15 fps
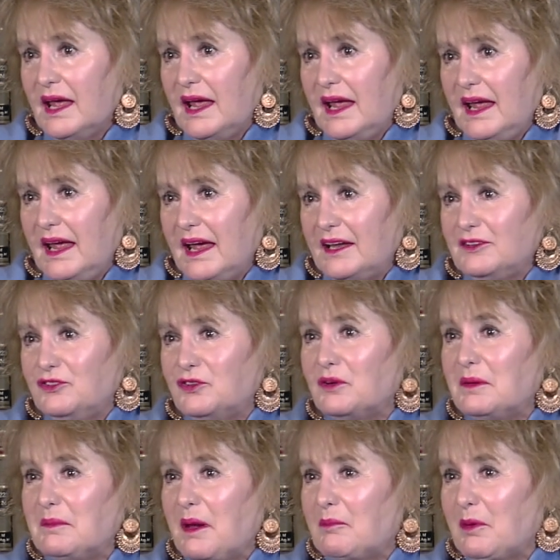And do you
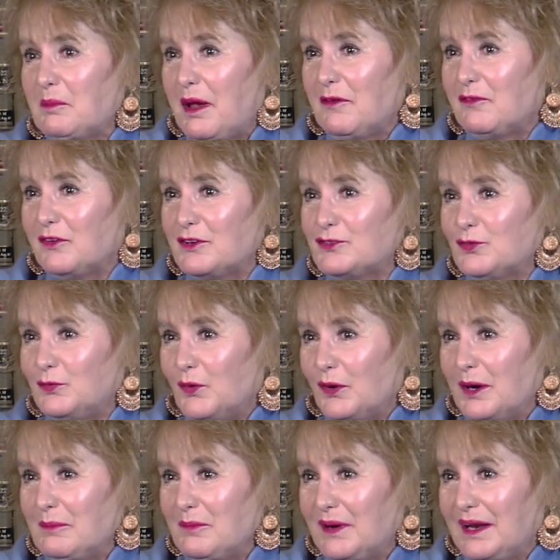remember my first
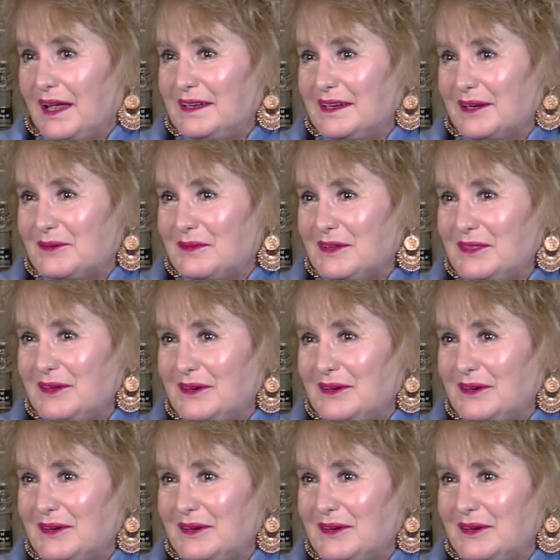forum when I did it with you?